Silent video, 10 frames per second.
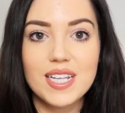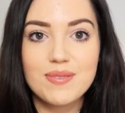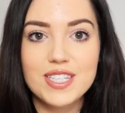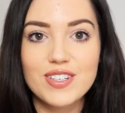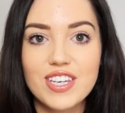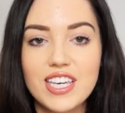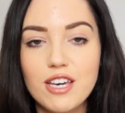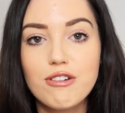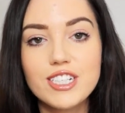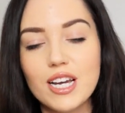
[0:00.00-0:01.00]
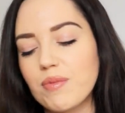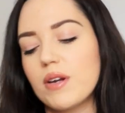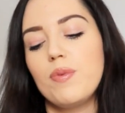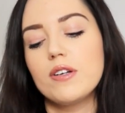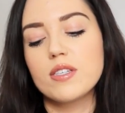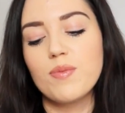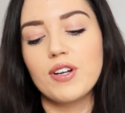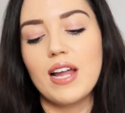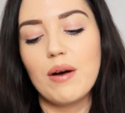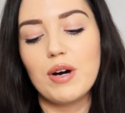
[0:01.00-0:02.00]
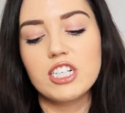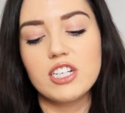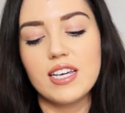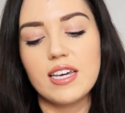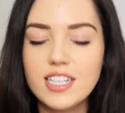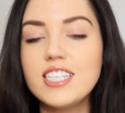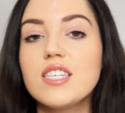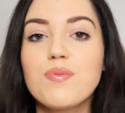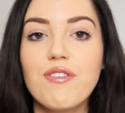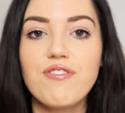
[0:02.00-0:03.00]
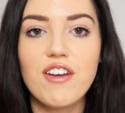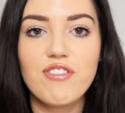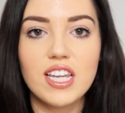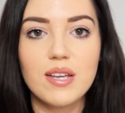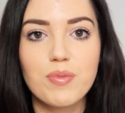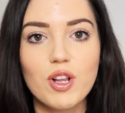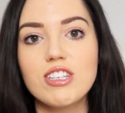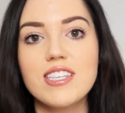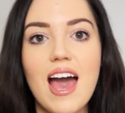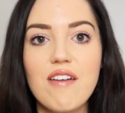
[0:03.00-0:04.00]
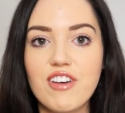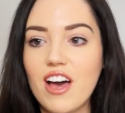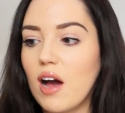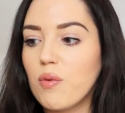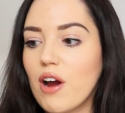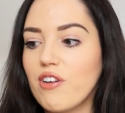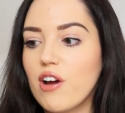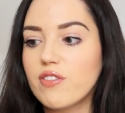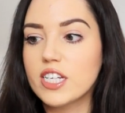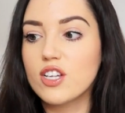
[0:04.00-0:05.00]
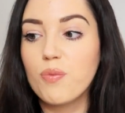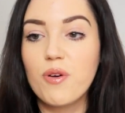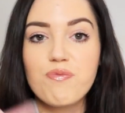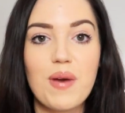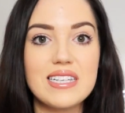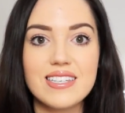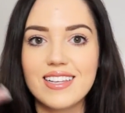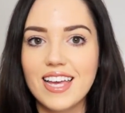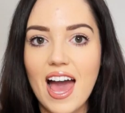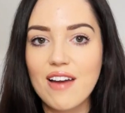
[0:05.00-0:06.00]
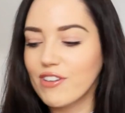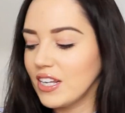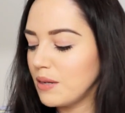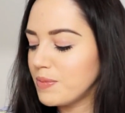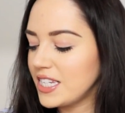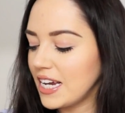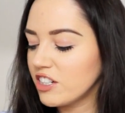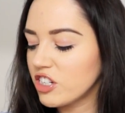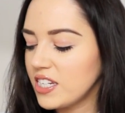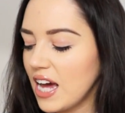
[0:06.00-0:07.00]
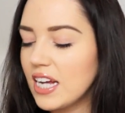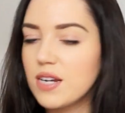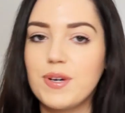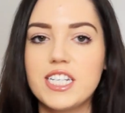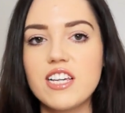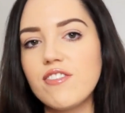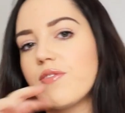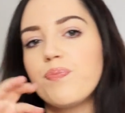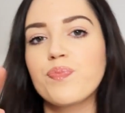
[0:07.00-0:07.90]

my lips look huge. I'm gonna put some on now, actually. This is my favorite lip gloss ever. I wear it over the top of basically every lipstick just to add a bit of